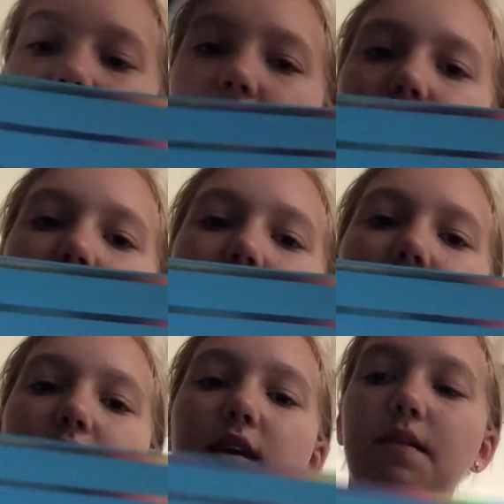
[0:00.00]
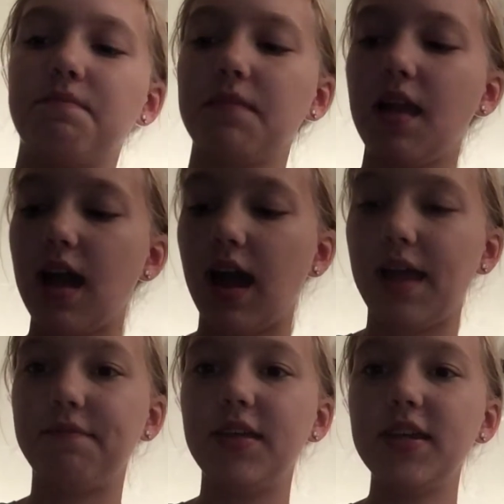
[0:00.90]
There's nothing in it.
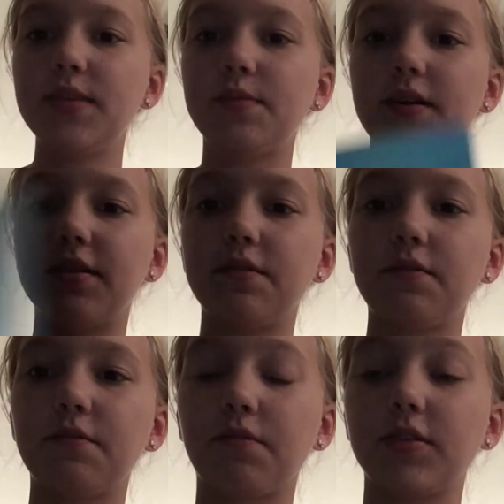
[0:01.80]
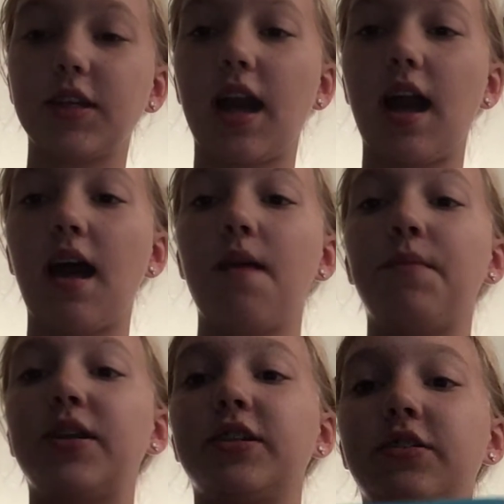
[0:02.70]
I have this one, which I got a
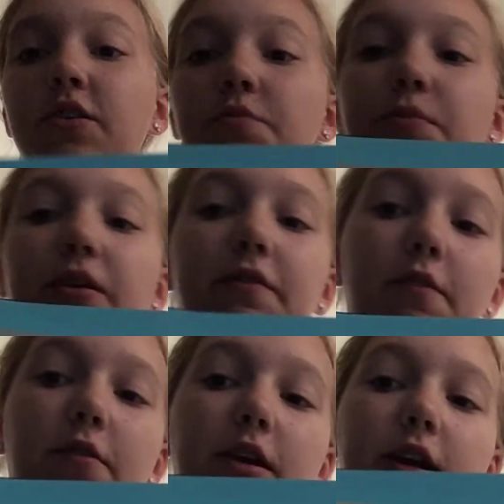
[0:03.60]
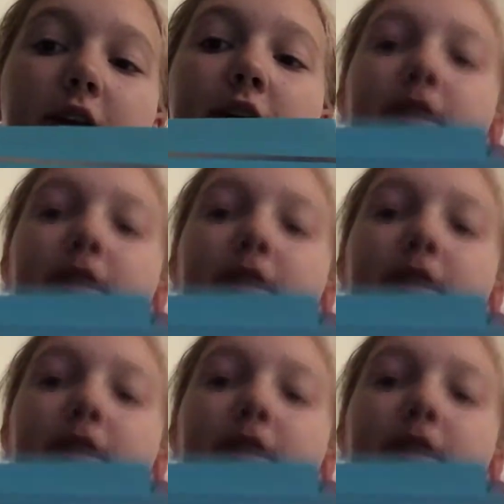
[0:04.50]
matching notebook for.